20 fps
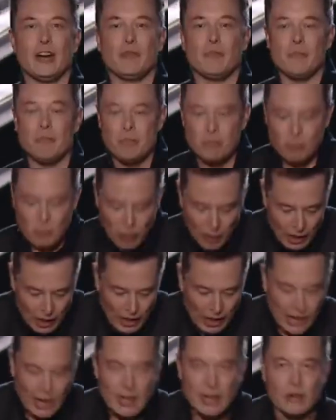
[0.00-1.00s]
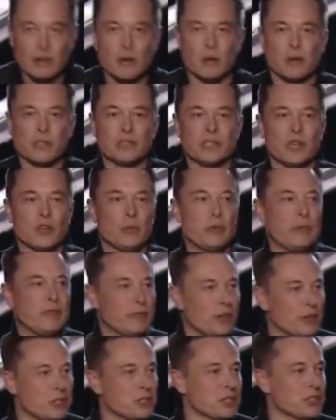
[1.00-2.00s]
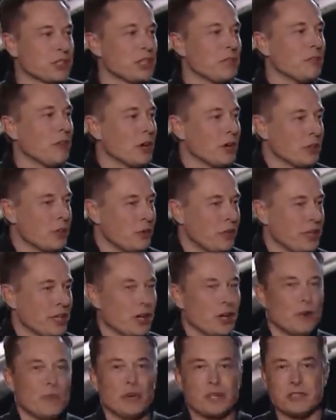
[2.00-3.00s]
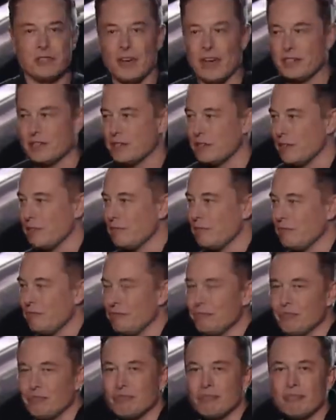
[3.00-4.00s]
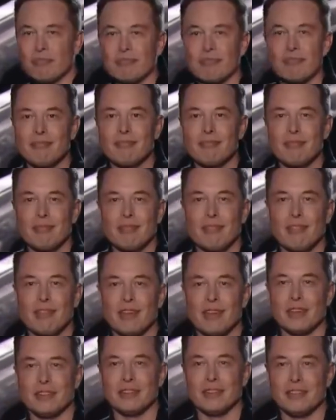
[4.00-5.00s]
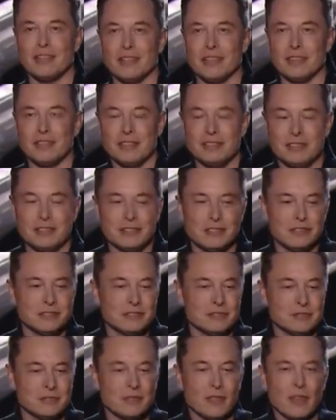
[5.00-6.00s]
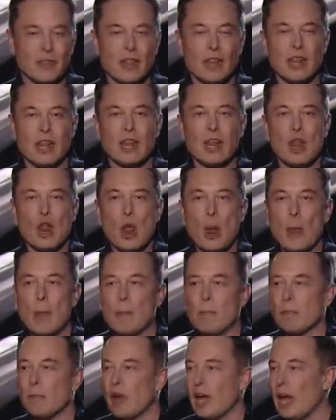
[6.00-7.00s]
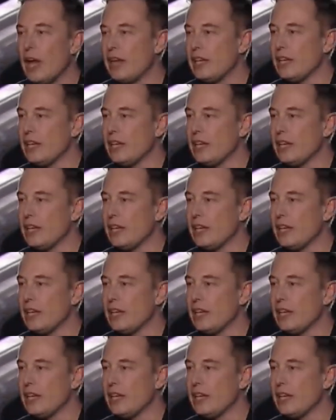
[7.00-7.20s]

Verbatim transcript: and Musk said that the system could filter bacteria and all, but also neutralizes silicon alkaline gases, which are quite efficient.